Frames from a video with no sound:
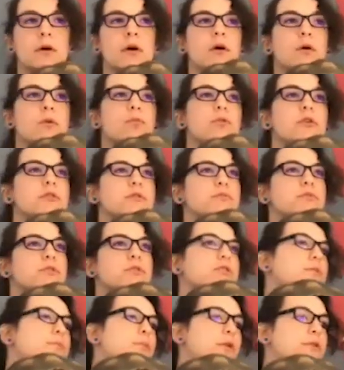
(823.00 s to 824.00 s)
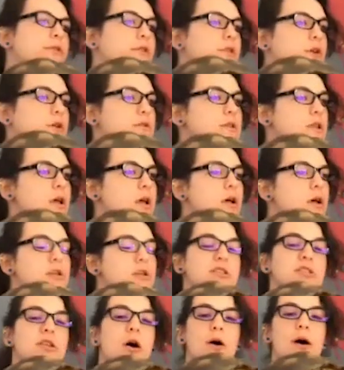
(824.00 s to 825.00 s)
We'll do both of those. Okay.
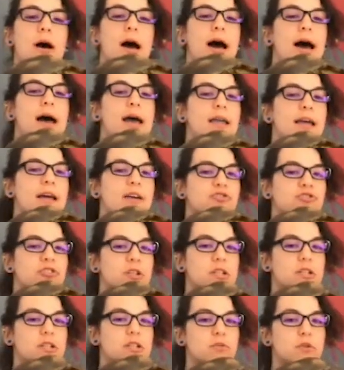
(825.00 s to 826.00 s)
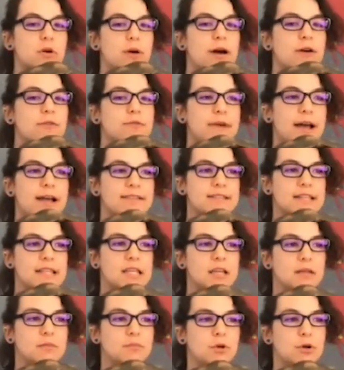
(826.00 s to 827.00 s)
So I actually don't know how fast they
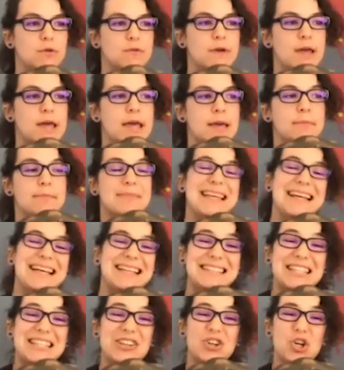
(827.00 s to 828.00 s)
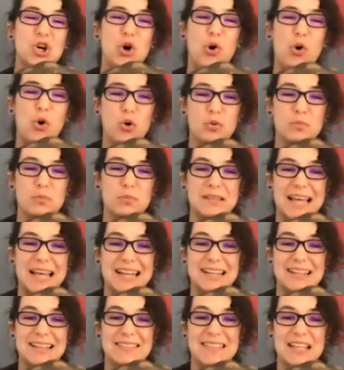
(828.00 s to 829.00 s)
can move. Because they're
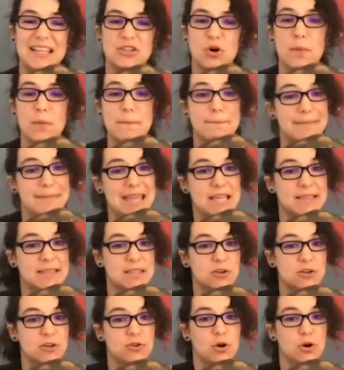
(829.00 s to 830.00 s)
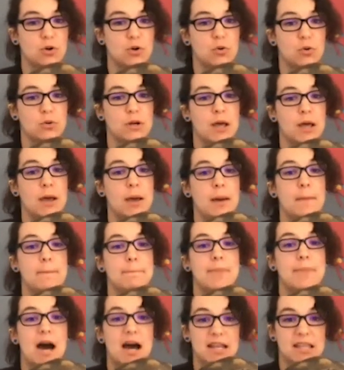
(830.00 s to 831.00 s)
cold-blooded, they don't make their own
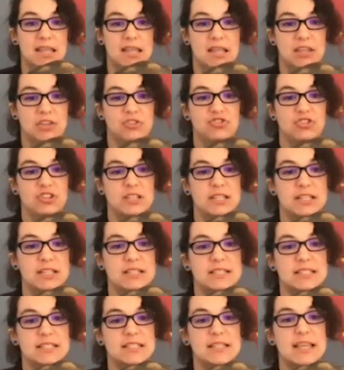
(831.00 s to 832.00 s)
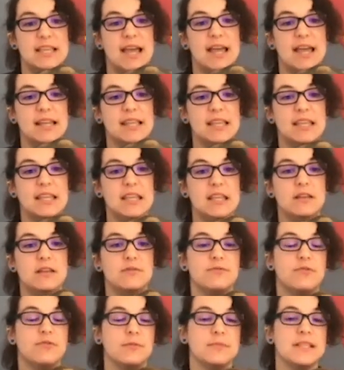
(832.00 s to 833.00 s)
body heat. She needs to get heat
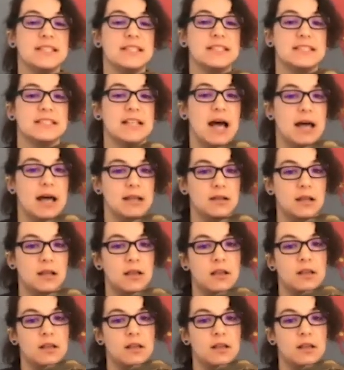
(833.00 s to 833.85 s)
from the sun.